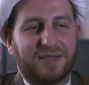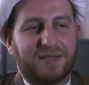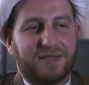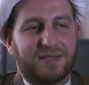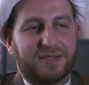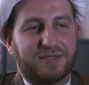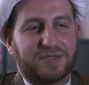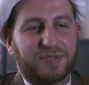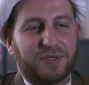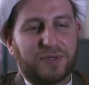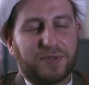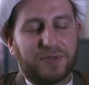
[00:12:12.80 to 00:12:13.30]

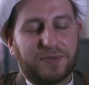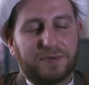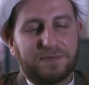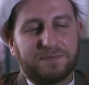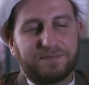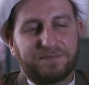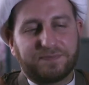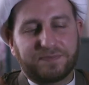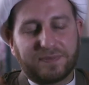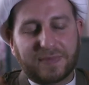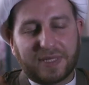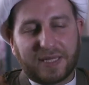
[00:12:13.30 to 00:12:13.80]
So
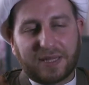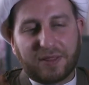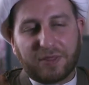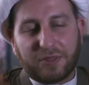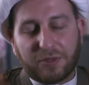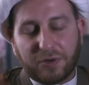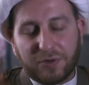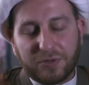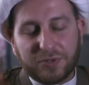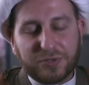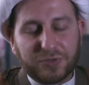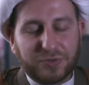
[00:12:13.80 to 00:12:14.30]

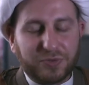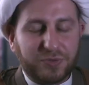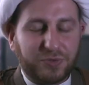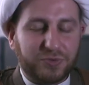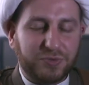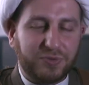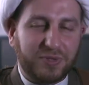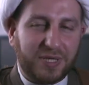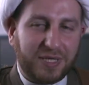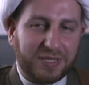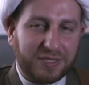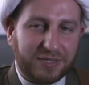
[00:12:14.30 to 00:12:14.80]
those who
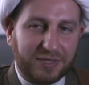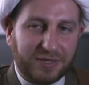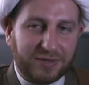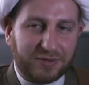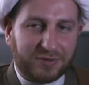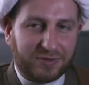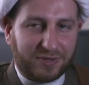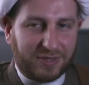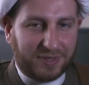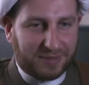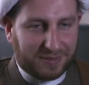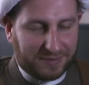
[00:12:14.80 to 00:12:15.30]
do adhere
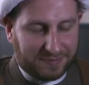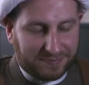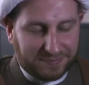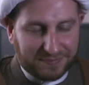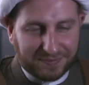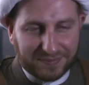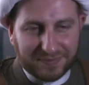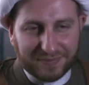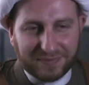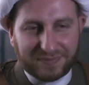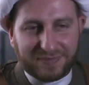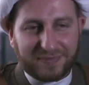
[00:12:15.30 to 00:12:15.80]
to the
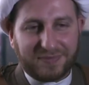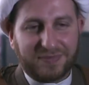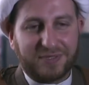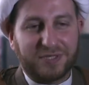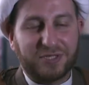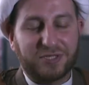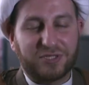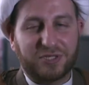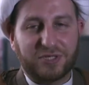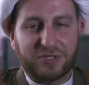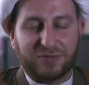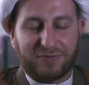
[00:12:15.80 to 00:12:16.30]

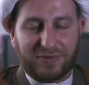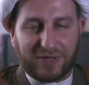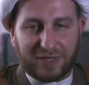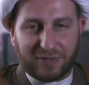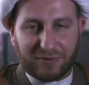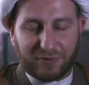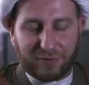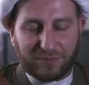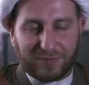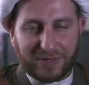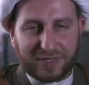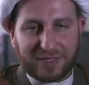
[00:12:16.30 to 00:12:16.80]
teachings of
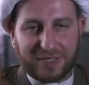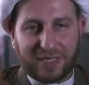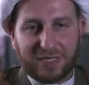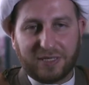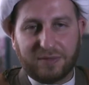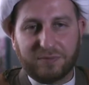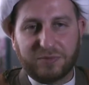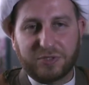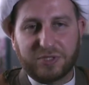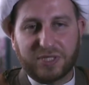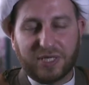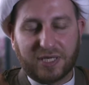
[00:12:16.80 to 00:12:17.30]
Ahlul Bayt
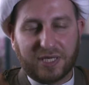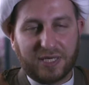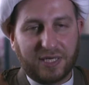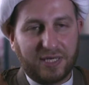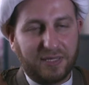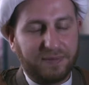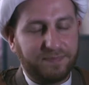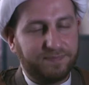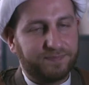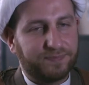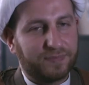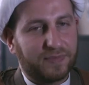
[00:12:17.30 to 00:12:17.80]
alayhimus
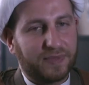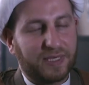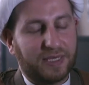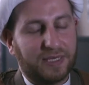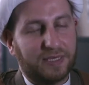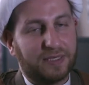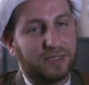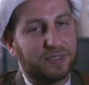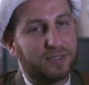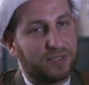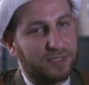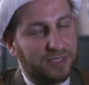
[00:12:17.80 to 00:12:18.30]
salam
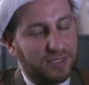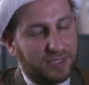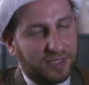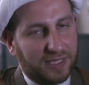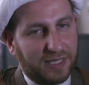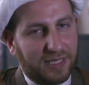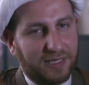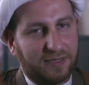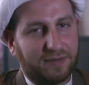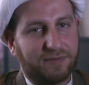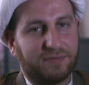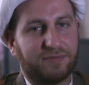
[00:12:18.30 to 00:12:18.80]
indeed
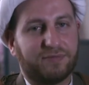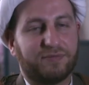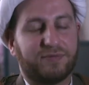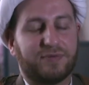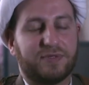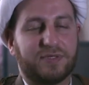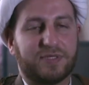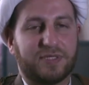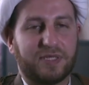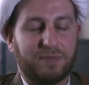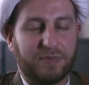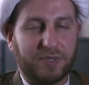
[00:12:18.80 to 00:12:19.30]
have
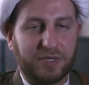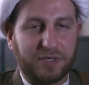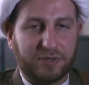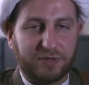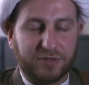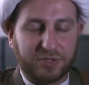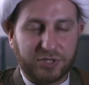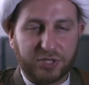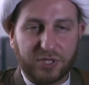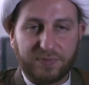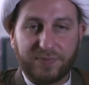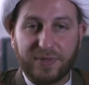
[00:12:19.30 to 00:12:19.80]
some
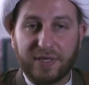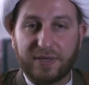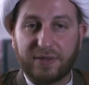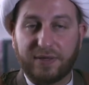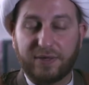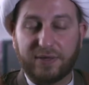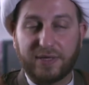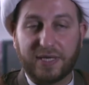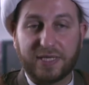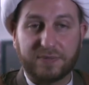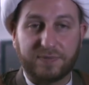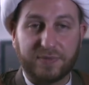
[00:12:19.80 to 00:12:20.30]
leadership, and
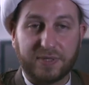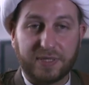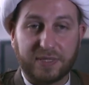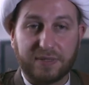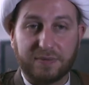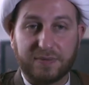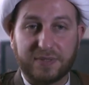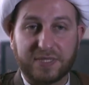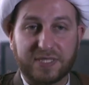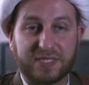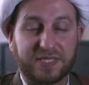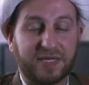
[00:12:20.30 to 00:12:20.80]
there has been
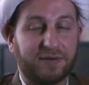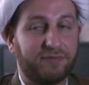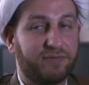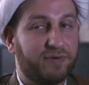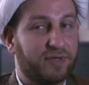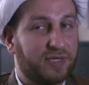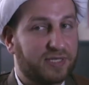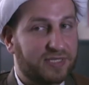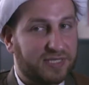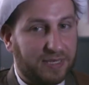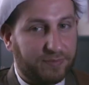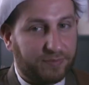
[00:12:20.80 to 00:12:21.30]

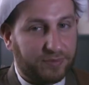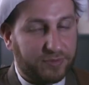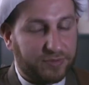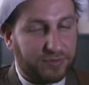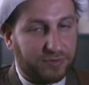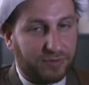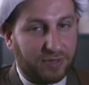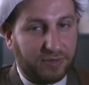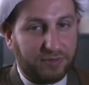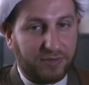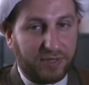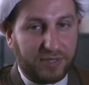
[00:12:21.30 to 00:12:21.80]
several examples
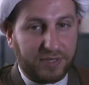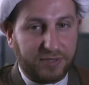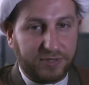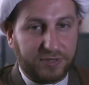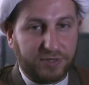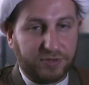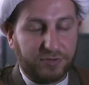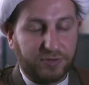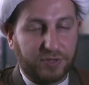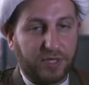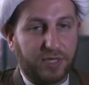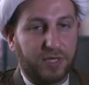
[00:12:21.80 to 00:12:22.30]
throughout the
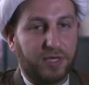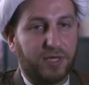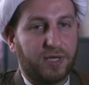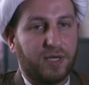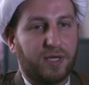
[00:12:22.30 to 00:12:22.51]
history.